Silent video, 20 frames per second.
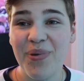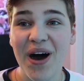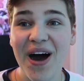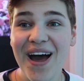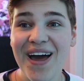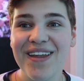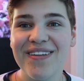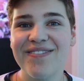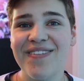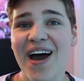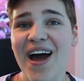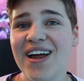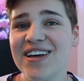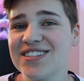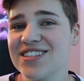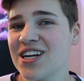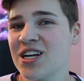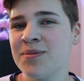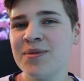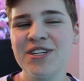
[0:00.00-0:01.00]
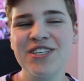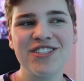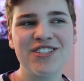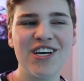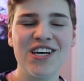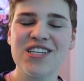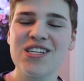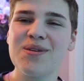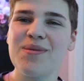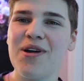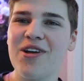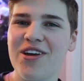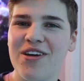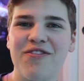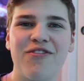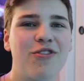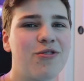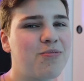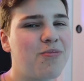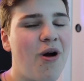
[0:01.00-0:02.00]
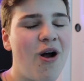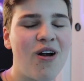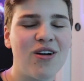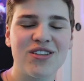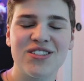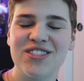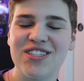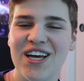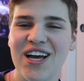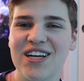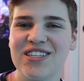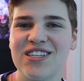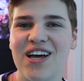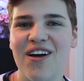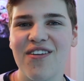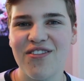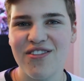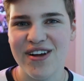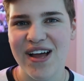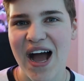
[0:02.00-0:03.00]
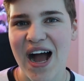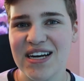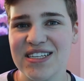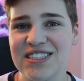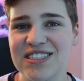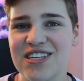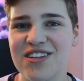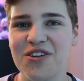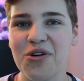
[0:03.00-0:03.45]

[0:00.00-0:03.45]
But that is going to be just about it for part 6 of reacting to